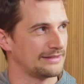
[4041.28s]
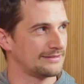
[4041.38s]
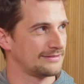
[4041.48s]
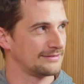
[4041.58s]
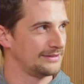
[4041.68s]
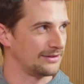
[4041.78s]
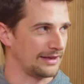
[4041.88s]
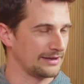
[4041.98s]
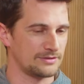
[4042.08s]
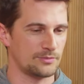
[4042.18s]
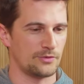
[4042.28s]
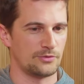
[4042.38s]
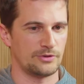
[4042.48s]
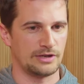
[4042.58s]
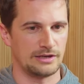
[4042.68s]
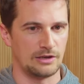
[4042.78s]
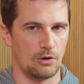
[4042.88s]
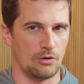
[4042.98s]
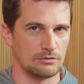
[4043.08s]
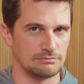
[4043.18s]
and that's you know, like it's a really
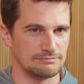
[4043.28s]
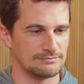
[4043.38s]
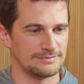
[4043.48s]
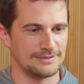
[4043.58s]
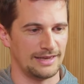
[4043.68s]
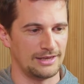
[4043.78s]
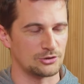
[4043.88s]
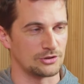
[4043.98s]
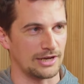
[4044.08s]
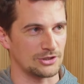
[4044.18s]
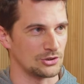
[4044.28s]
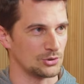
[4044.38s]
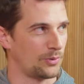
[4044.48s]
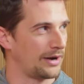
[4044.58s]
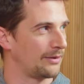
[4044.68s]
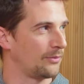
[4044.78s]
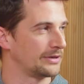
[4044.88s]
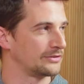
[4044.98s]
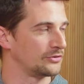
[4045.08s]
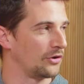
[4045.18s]
long introduction to where I
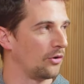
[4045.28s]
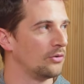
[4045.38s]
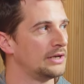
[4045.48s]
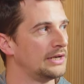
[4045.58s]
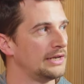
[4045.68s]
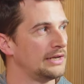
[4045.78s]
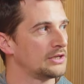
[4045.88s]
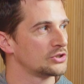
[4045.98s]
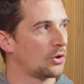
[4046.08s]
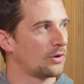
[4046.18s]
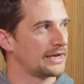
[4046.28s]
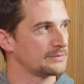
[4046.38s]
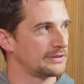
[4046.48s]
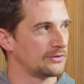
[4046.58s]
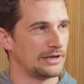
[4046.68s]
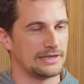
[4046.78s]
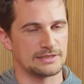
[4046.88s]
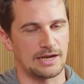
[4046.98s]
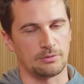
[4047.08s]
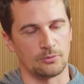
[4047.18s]
wanted to go. Sora has been
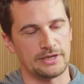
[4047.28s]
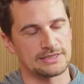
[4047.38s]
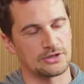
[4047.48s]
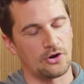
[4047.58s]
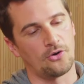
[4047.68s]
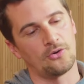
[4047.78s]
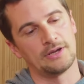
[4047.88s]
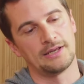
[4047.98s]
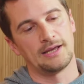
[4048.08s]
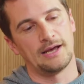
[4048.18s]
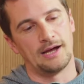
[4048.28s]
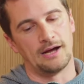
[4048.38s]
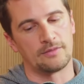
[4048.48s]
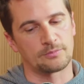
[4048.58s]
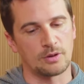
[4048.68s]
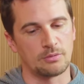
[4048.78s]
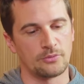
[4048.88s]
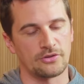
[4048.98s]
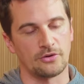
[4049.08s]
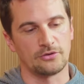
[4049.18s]
released a couple weeks ago. Uh, the
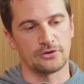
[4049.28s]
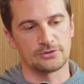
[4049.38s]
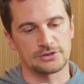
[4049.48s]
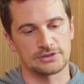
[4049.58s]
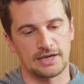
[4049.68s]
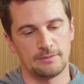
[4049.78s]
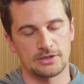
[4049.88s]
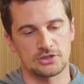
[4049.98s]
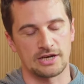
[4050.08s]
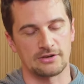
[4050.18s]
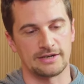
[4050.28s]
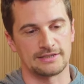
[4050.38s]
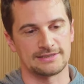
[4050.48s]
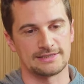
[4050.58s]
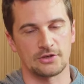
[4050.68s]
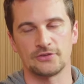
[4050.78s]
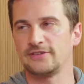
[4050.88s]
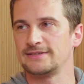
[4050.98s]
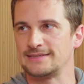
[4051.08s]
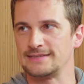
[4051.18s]
problem with all those image generators is
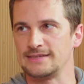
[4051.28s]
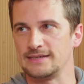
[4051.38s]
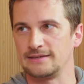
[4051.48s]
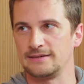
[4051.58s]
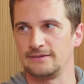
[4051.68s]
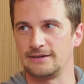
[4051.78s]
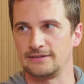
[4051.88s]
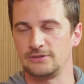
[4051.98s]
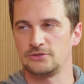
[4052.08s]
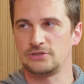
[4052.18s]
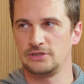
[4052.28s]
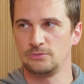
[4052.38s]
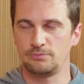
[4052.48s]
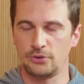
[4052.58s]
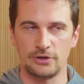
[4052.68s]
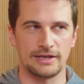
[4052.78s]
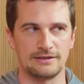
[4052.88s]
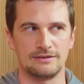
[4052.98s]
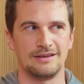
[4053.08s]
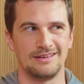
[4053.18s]
consistency, right? You you put
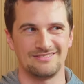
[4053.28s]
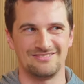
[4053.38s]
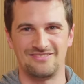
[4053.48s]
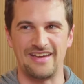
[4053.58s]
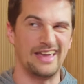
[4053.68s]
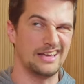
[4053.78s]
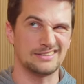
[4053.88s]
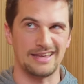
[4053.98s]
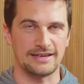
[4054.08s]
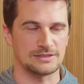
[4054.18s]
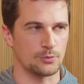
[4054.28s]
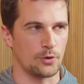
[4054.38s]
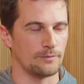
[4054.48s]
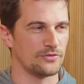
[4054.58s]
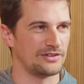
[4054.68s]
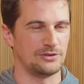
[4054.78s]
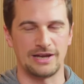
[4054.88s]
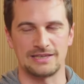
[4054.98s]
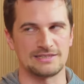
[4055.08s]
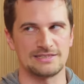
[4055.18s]
in vague text prompts and
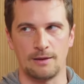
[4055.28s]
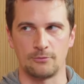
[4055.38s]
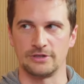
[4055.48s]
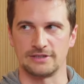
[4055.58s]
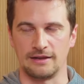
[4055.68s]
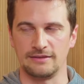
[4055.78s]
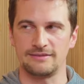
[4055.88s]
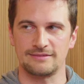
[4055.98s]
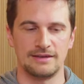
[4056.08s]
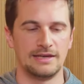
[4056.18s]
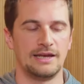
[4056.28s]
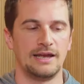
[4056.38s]
you get some results.